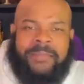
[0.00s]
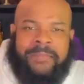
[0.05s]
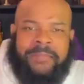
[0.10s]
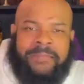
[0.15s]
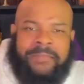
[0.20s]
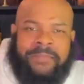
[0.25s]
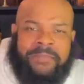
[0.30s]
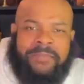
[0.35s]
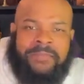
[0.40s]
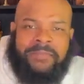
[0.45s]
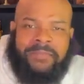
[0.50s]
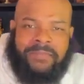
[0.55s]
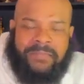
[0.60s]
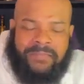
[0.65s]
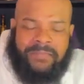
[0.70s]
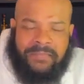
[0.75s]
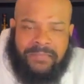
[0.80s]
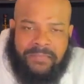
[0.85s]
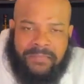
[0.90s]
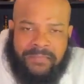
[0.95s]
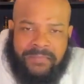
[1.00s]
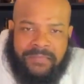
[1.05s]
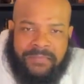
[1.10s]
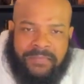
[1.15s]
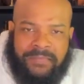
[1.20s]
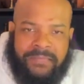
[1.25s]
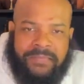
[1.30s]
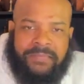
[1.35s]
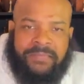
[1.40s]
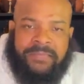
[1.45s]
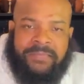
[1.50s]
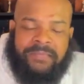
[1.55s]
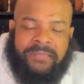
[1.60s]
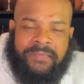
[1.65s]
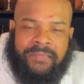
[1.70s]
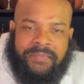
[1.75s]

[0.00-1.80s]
(silence)